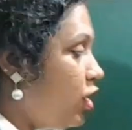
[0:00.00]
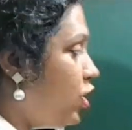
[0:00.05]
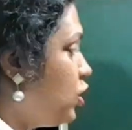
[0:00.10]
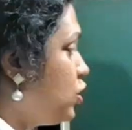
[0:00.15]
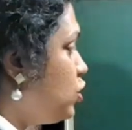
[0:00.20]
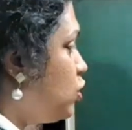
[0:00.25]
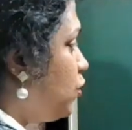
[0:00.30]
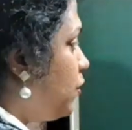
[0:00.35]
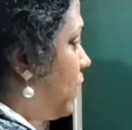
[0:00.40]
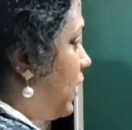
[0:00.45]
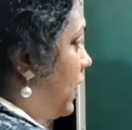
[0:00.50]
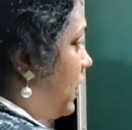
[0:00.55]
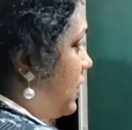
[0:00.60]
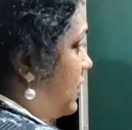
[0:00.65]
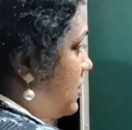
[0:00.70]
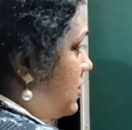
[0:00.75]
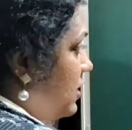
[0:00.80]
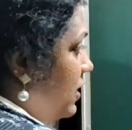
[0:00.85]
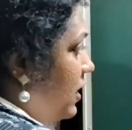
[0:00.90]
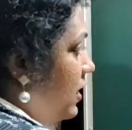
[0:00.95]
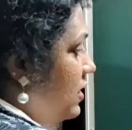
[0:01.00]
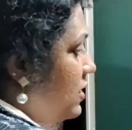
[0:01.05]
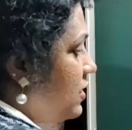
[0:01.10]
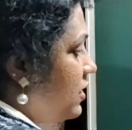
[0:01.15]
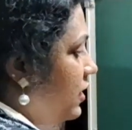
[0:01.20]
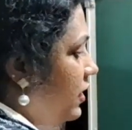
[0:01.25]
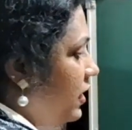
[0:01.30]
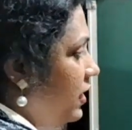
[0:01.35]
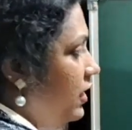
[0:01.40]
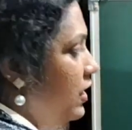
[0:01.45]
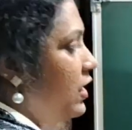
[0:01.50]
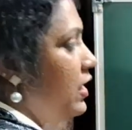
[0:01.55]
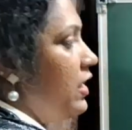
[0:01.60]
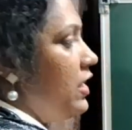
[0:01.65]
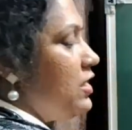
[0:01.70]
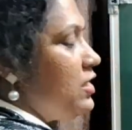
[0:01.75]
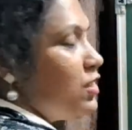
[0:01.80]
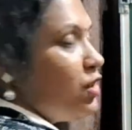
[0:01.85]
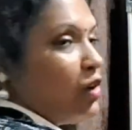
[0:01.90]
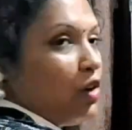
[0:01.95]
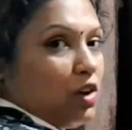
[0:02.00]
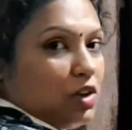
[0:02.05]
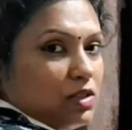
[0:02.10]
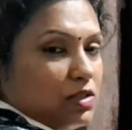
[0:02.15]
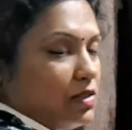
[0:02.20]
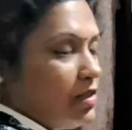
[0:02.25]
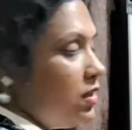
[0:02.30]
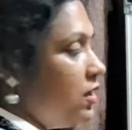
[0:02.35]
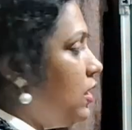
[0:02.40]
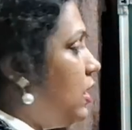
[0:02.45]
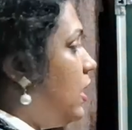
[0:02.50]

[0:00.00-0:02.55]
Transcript: So valency is written crisscrossed.